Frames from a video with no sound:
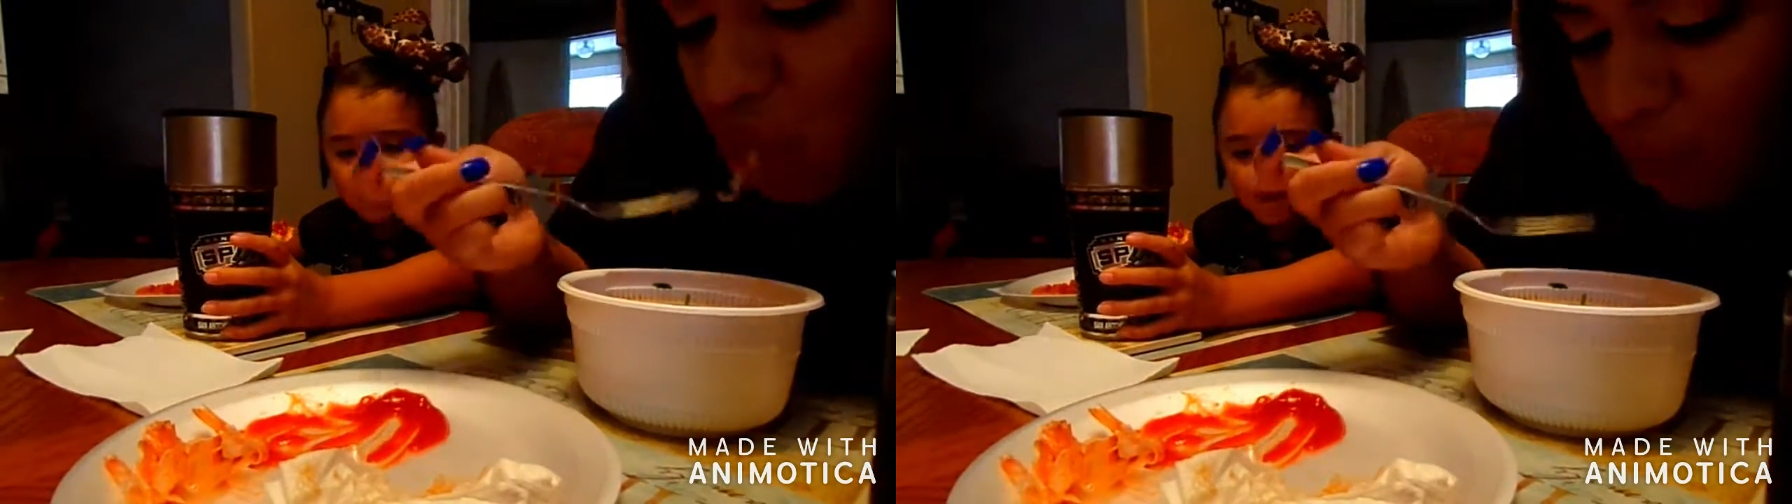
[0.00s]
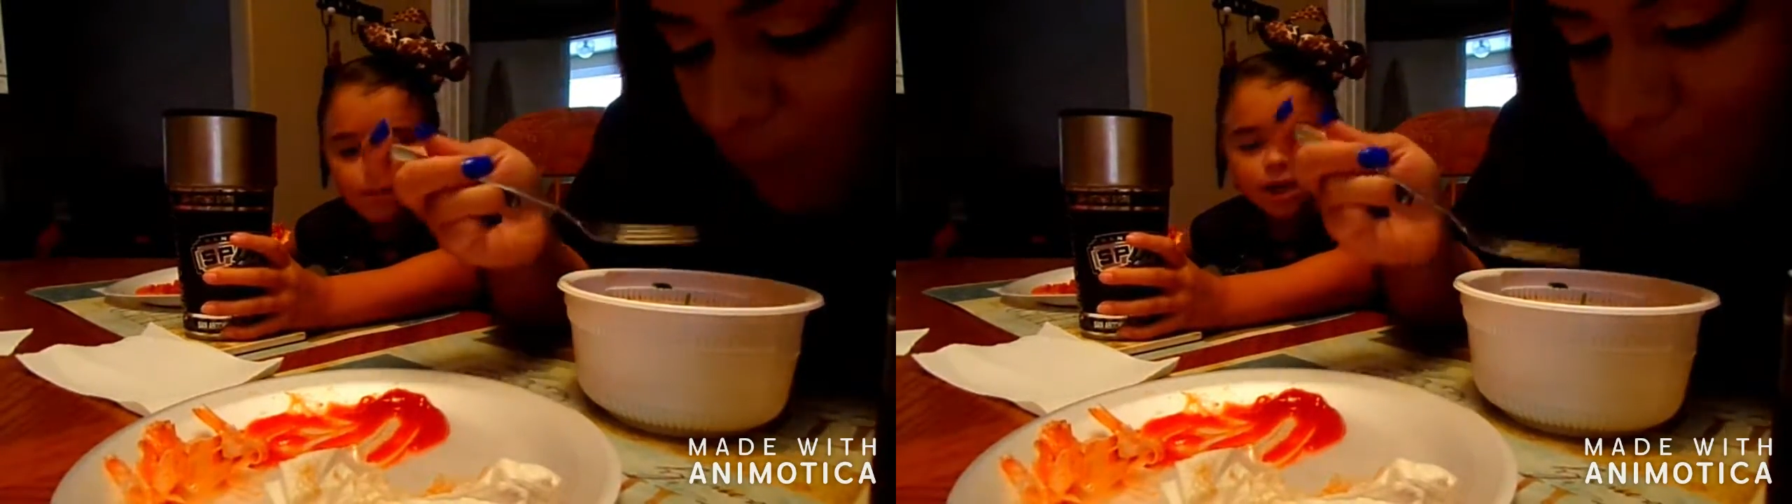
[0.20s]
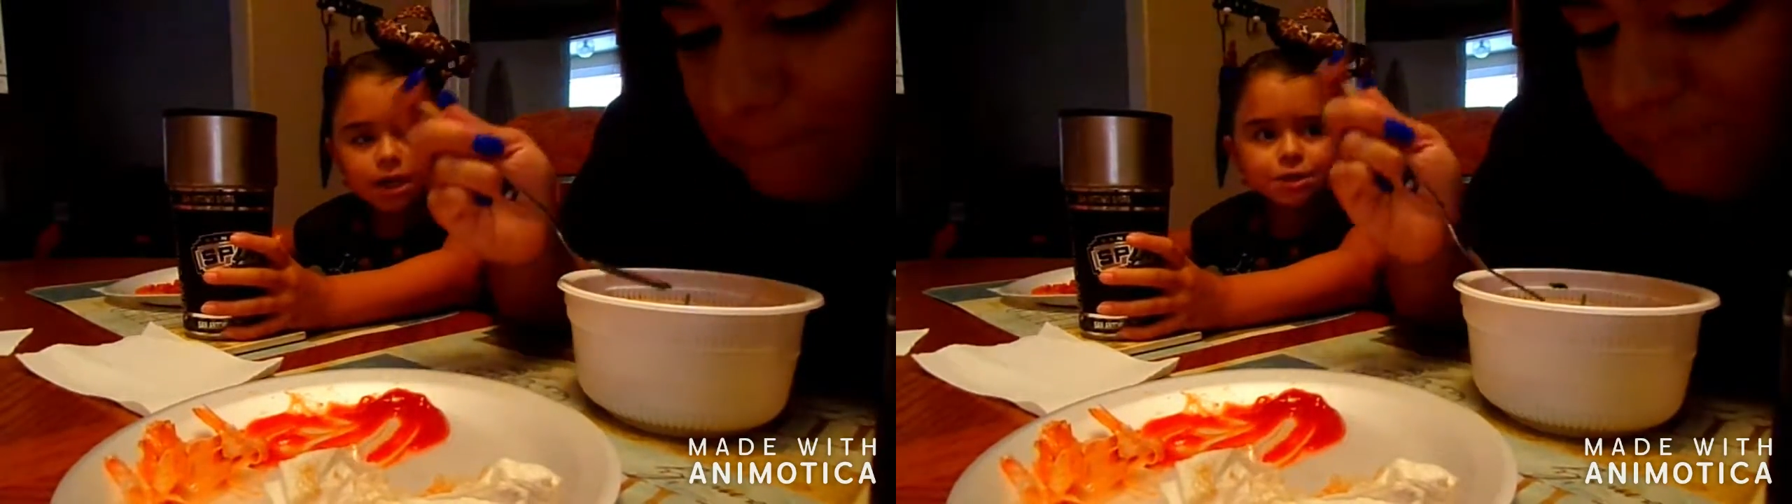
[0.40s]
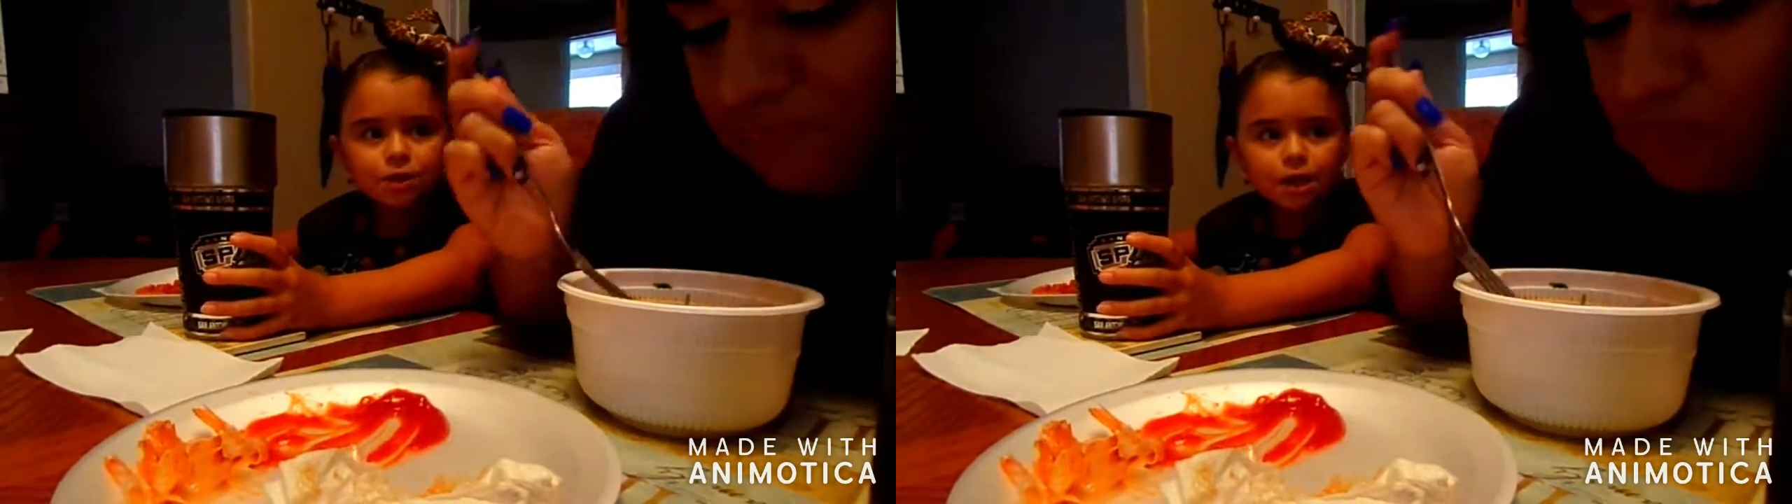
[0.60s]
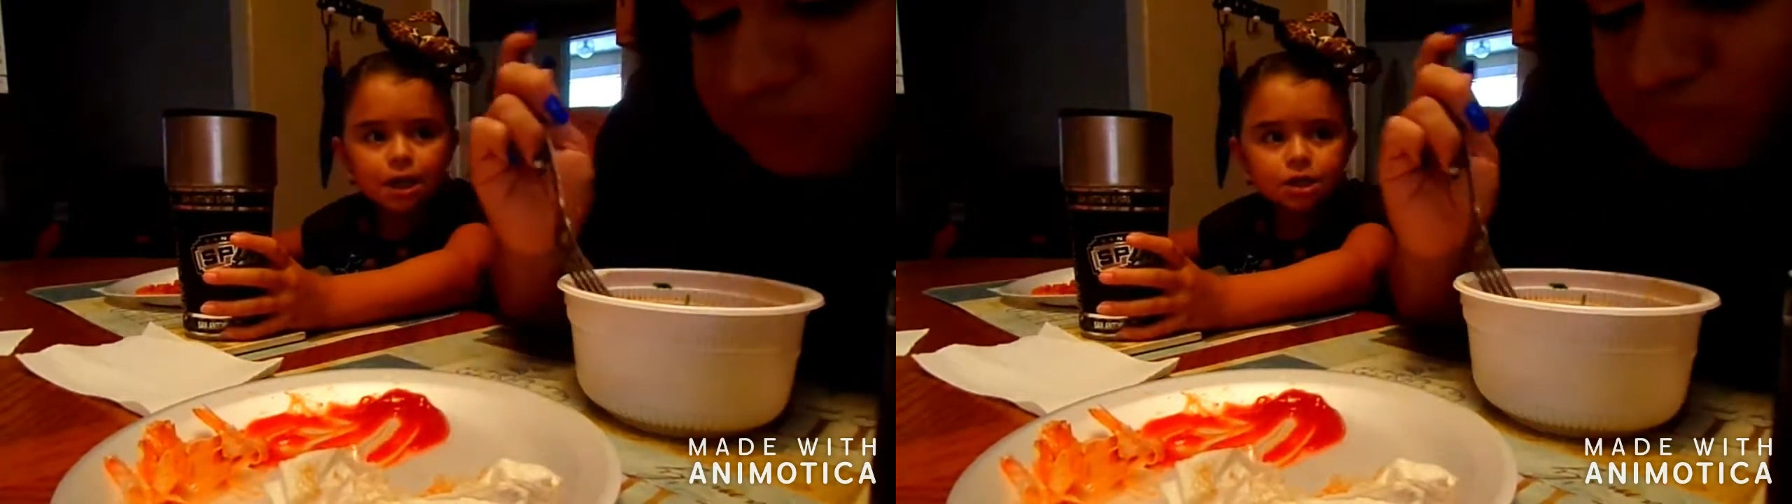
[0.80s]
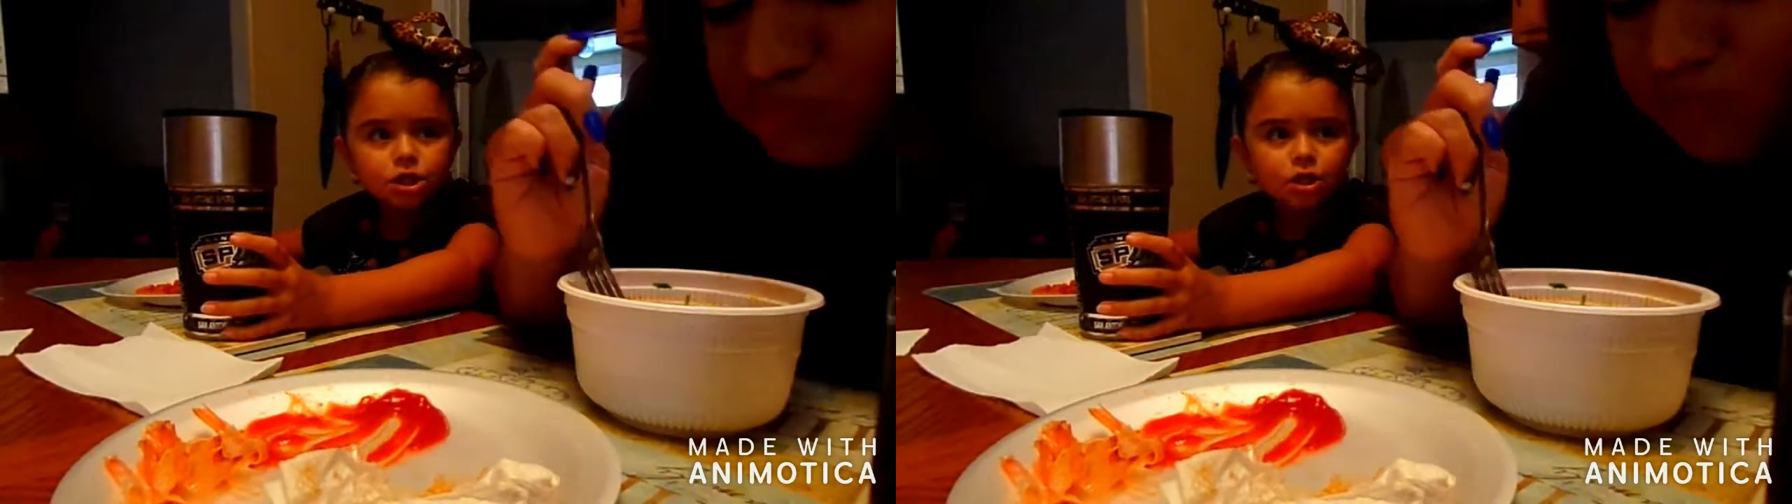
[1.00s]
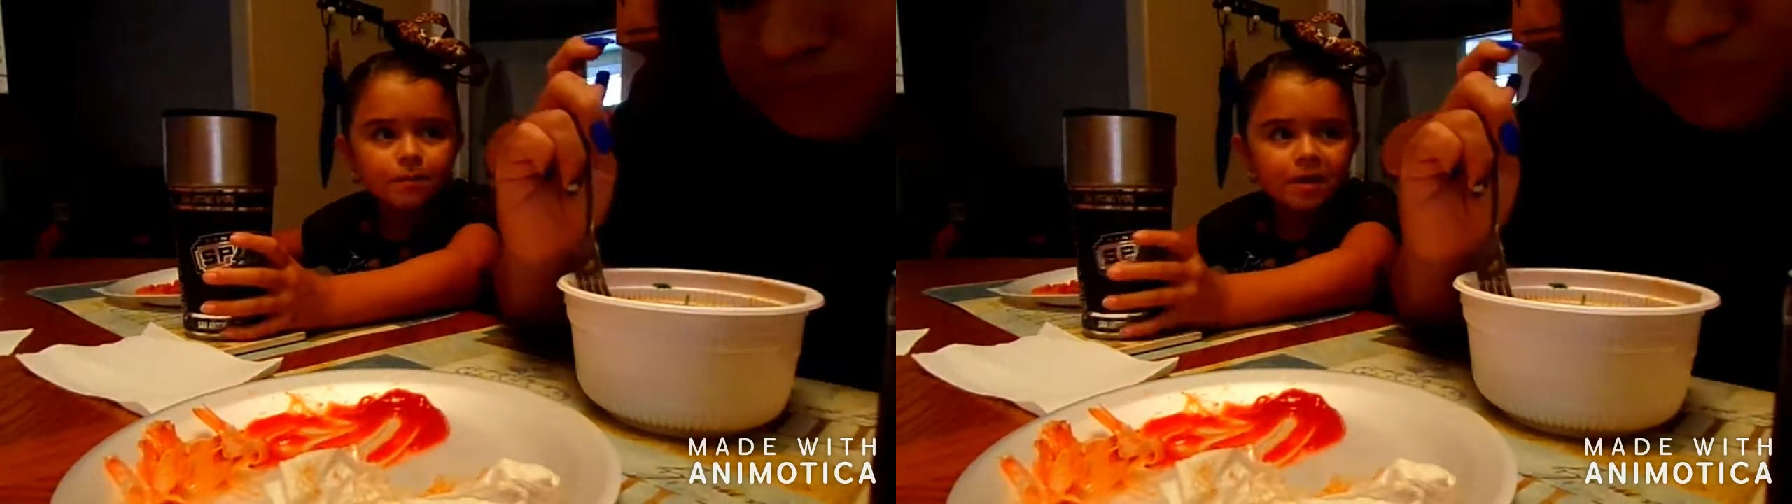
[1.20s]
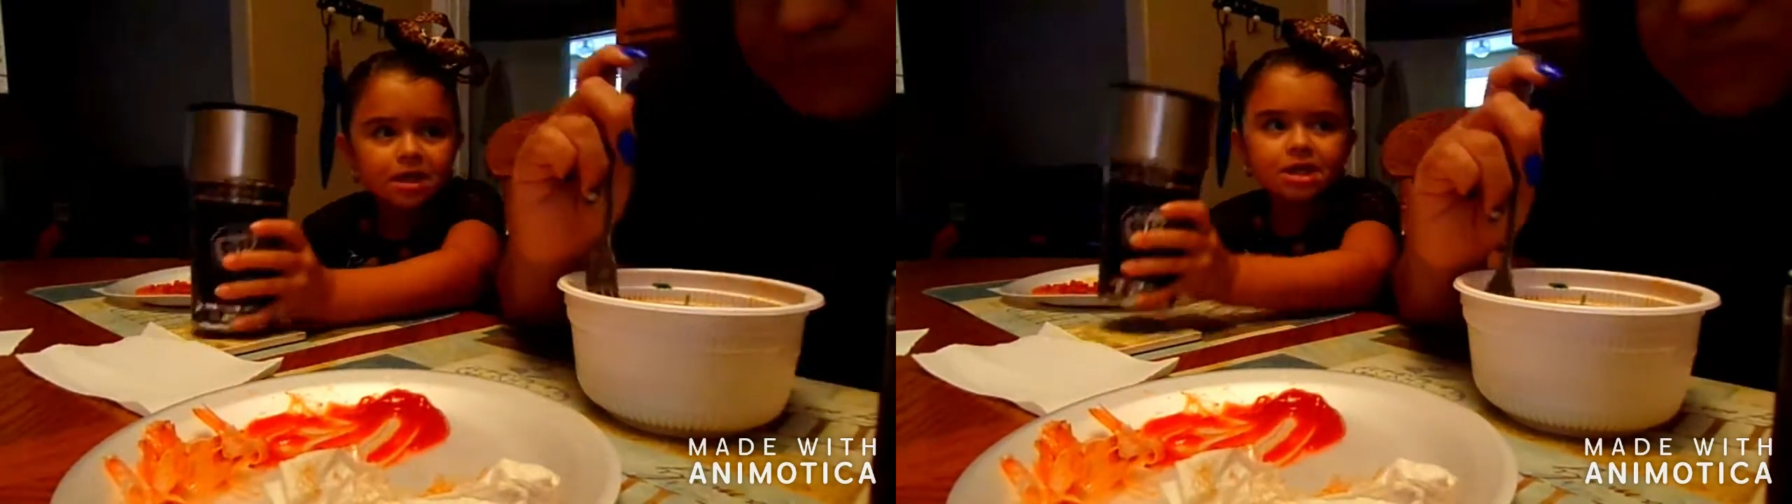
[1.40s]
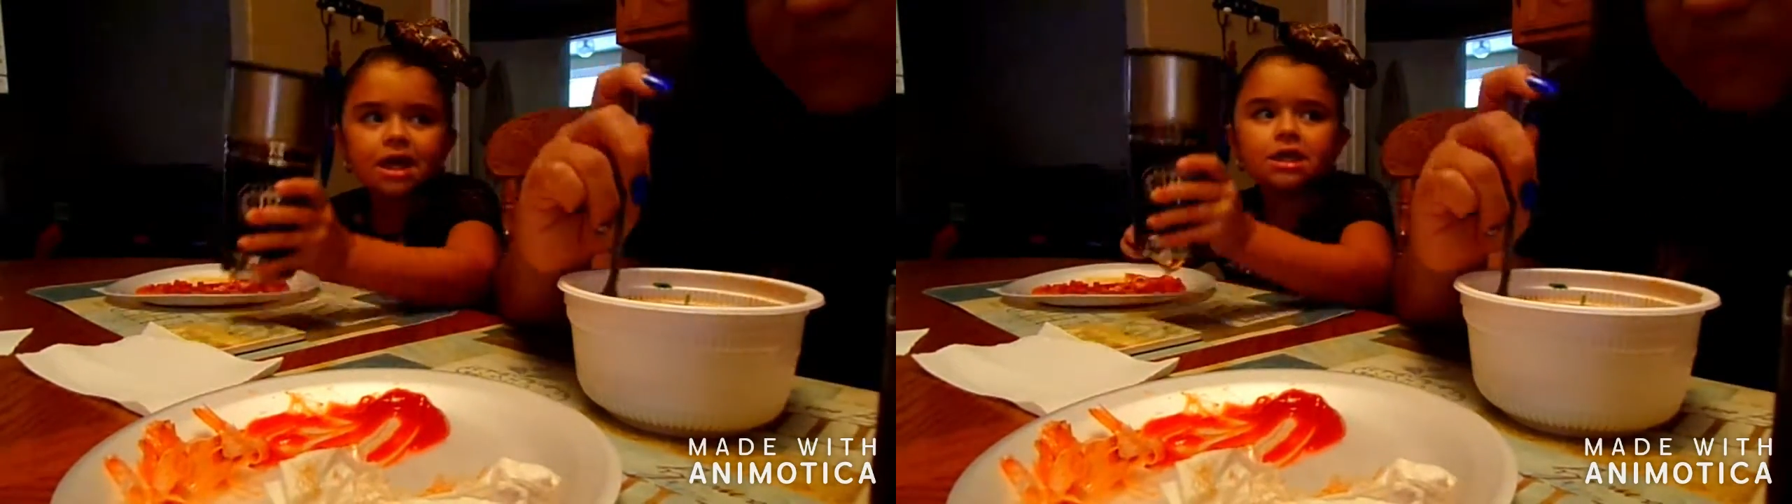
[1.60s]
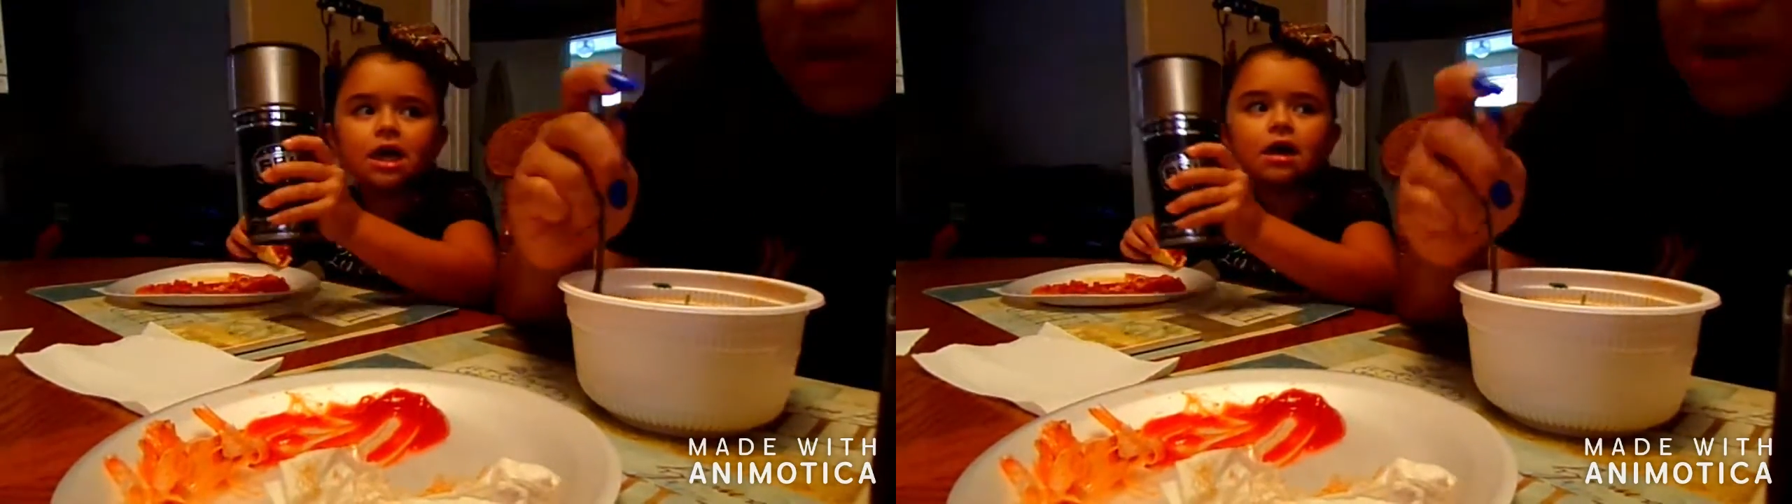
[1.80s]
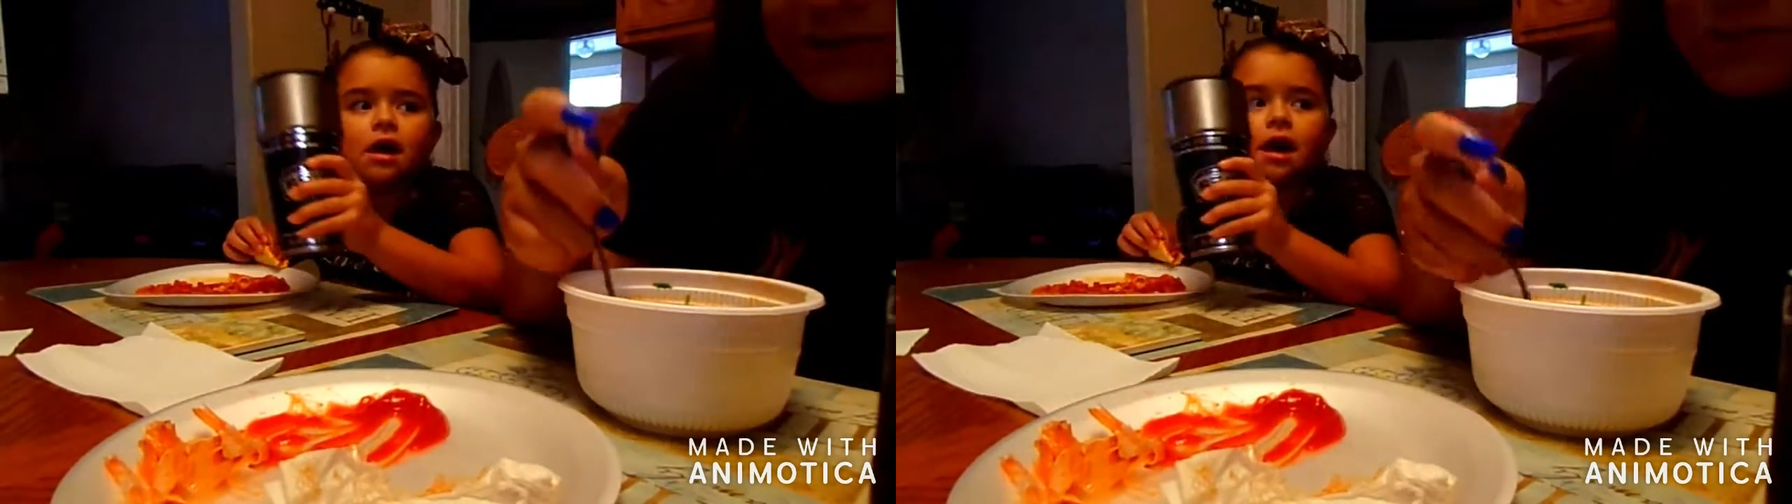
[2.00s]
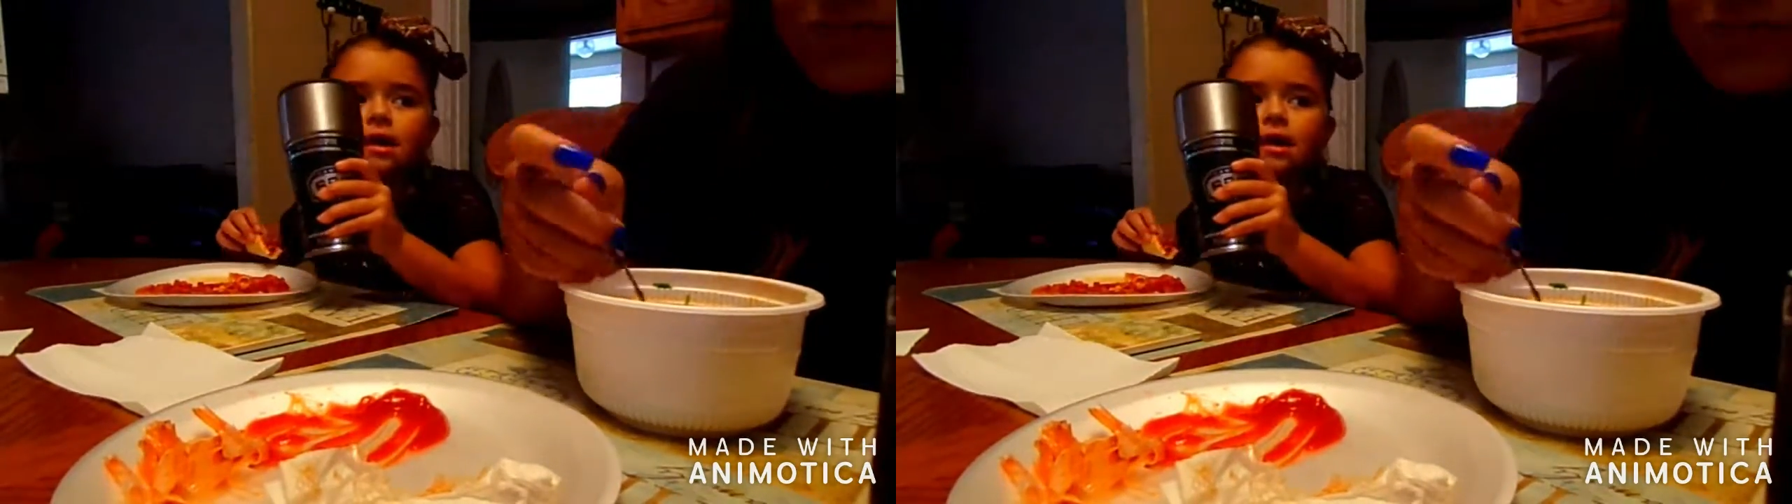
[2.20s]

Because you're eating shrimp, it tastes like the